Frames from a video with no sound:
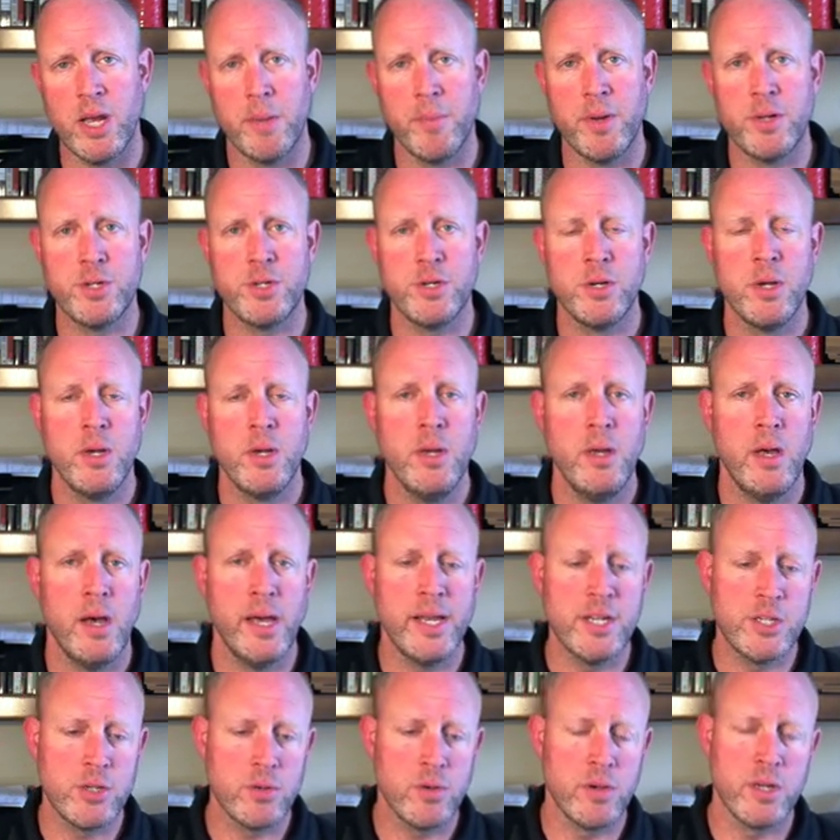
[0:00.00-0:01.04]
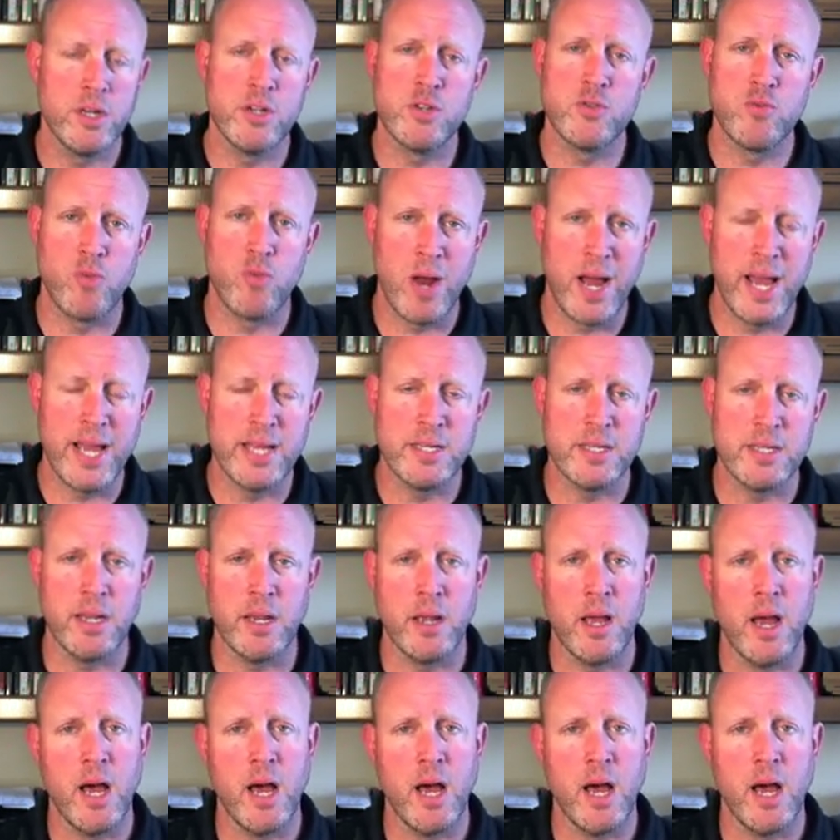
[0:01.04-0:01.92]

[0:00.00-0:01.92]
how much insulin is rising,